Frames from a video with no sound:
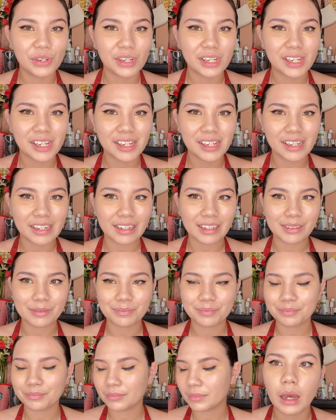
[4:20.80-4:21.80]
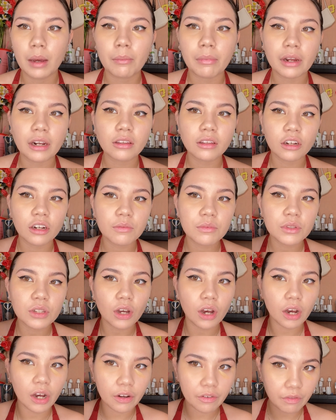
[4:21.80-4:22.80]
But in terms
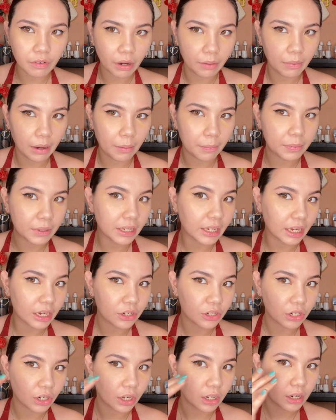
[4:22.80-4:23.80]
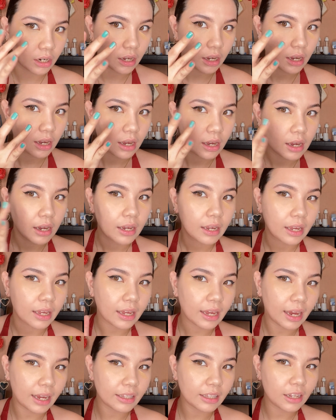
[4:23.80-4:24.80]
of application, it
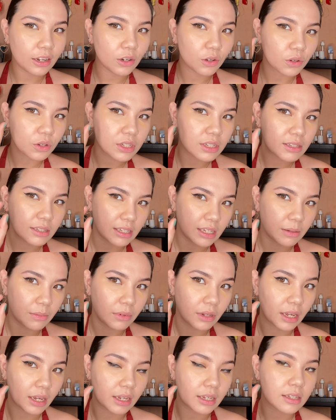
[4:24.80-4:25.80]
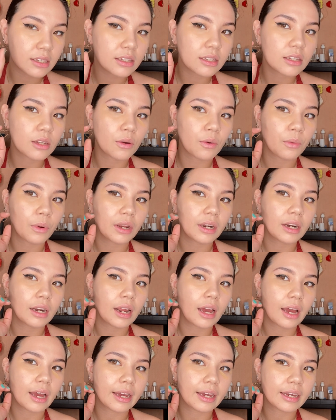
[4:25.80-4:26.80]
kind of looks seamless when
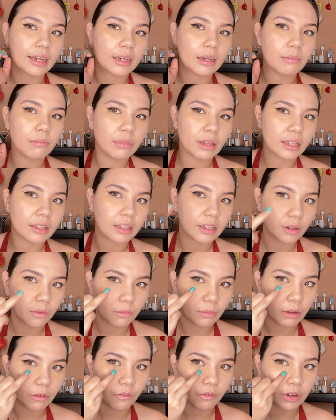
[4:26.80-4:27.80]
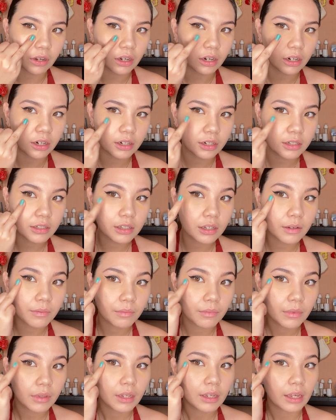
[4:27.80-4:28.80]
I blended it with my fingers,
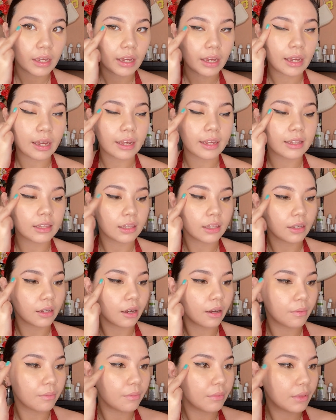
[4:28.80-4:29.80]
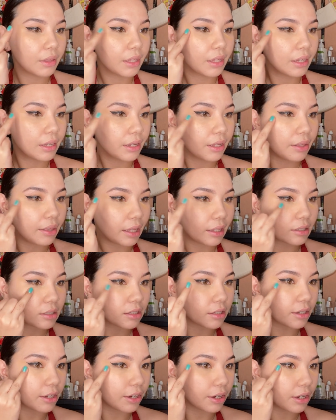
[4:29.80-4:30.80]
and that's
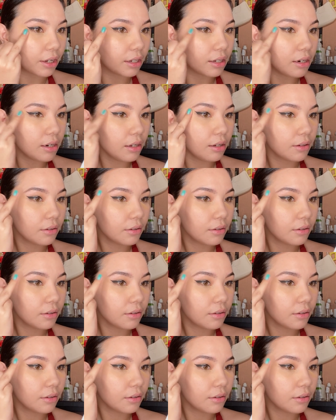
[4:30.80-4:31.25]
good.